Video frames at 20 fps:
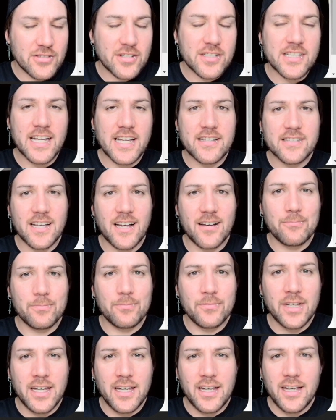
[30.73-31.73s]
Just heads up,
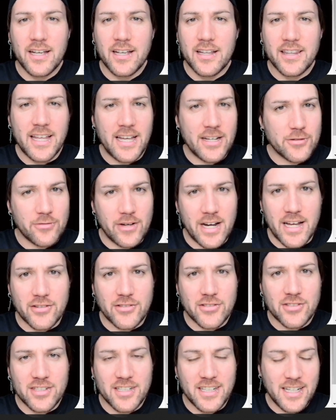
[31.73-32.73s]
they're
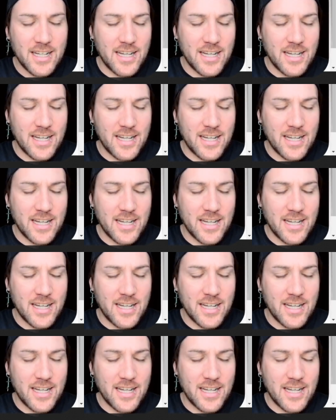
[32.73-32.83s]
trash.